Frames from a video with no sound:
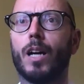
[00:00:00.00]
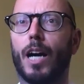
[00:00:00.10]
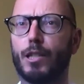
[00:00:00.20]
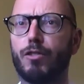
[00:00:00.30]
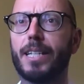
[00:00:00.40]

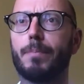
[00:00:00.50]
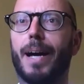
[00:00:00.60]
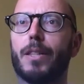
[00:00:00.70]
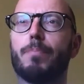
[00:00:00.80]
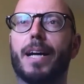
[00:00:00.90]
I'd read
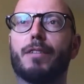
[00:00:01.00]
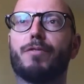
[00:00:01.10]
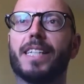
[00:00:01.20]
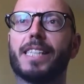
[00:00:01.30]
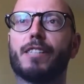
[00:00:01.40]
about the
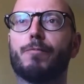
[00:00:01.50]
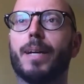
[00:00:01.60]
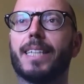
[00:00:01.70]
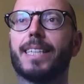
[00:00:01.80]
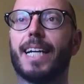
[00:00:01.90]
benefits of
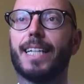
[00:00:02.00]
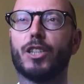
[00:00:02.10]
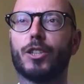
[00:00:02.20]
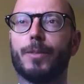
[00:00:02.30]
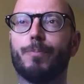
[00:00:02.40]

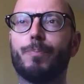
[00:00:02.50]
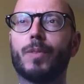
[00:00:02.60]
meditation